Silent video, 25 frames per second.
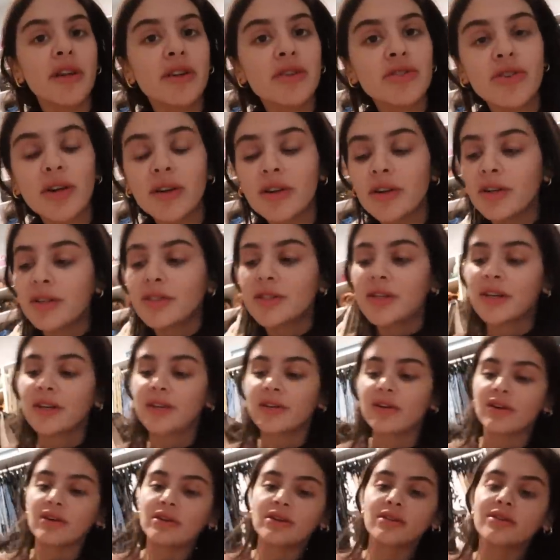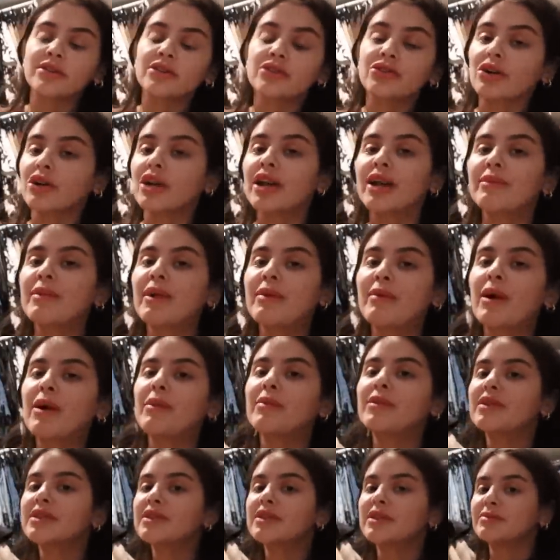that trend on TikTok, the turning my
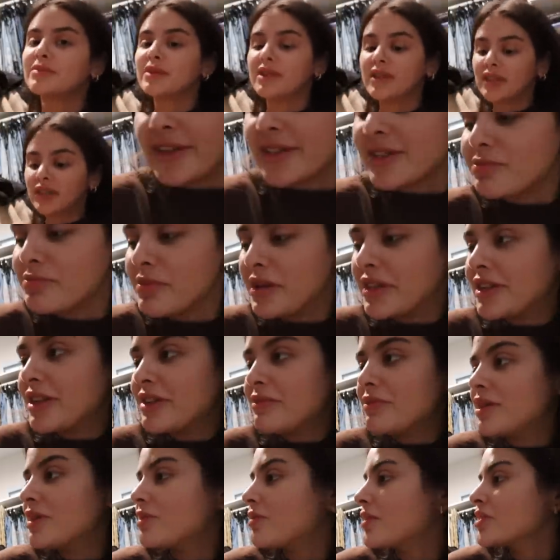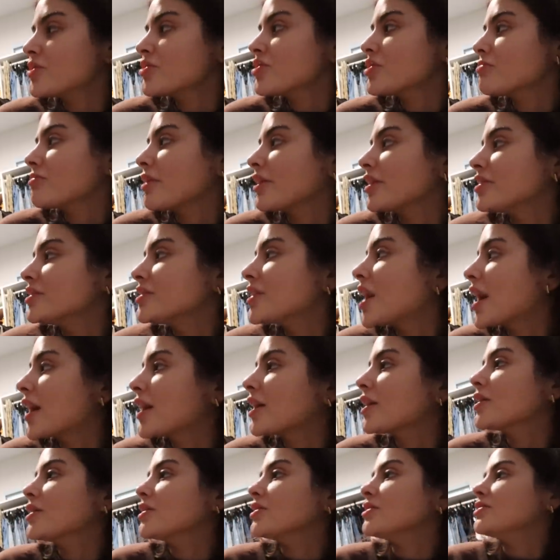mom into me. It's making me question my
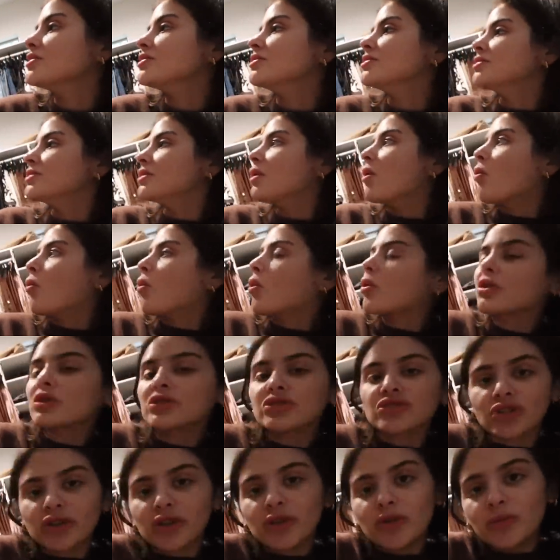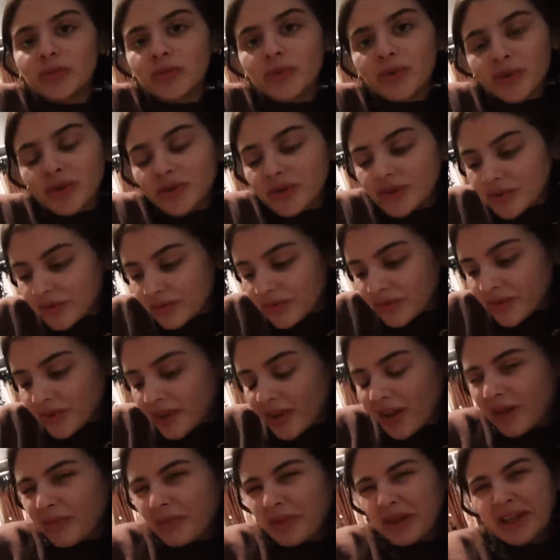entire wardrobe.
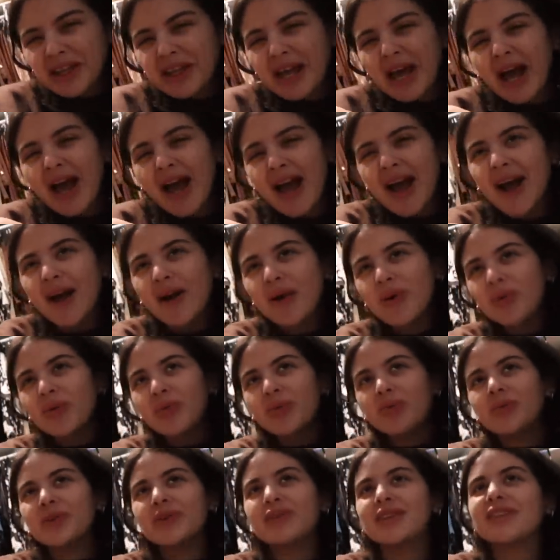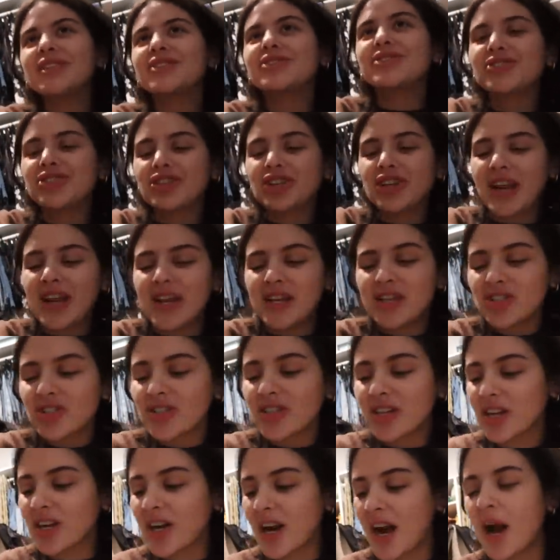I'm like, how, when they change
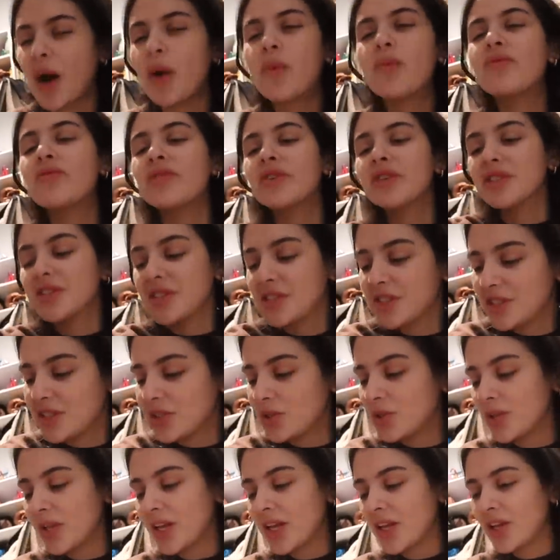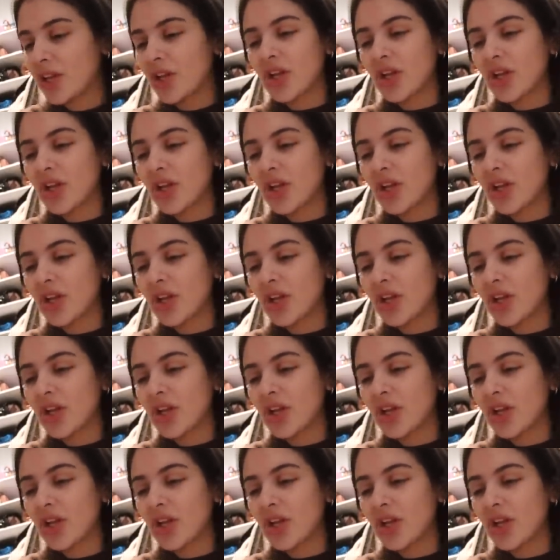their outfits, do they